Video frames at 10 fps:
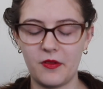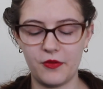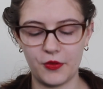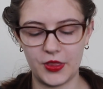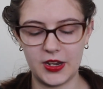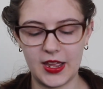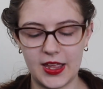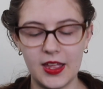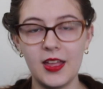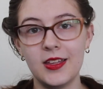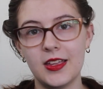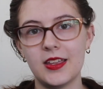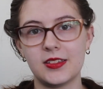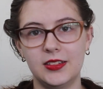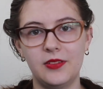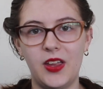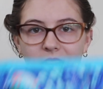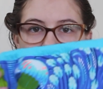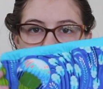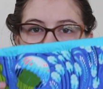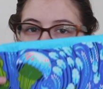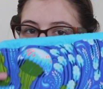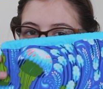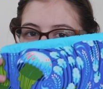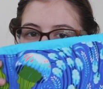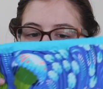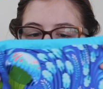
for the day is living in this bag,